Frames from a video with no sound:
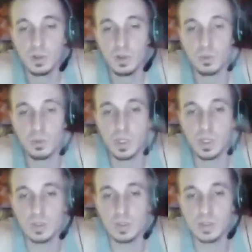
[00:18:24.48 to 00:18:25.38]

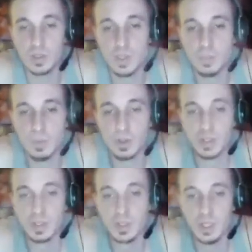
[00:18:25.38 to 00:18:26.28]
one, your
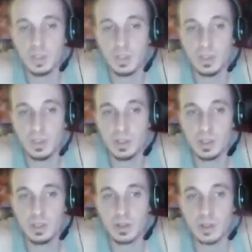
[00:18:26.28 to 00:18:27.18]
subconscious and your
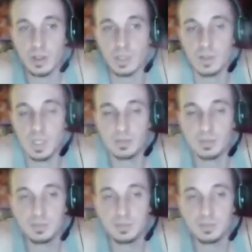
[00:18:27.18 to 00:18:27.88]
conscious thought, right?